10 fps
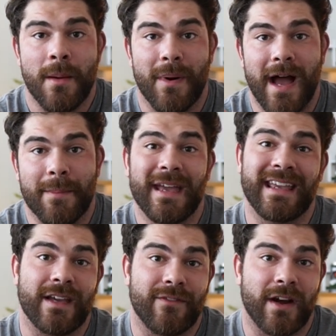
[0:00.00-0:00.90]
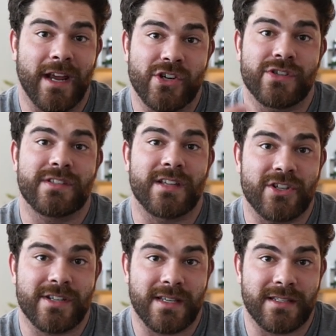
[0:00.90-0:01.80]
by picking a variation
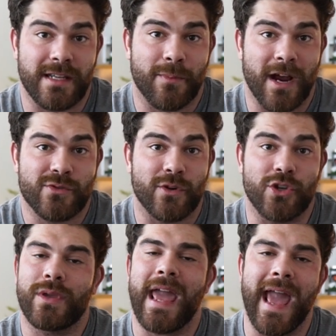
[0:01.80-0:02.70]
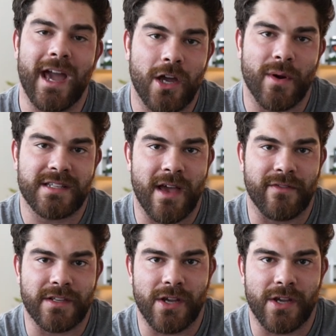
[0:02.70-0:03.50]
such as the Z press where you can't go as heavy.